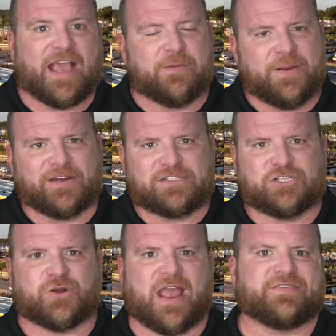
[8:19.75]
I compare it
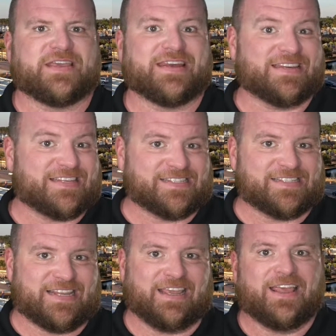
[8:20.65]
to driving into
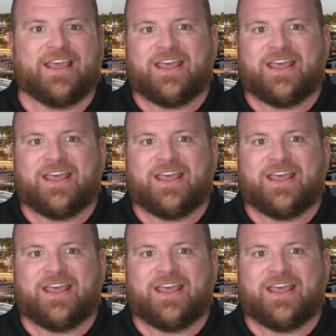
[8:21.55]
Disney.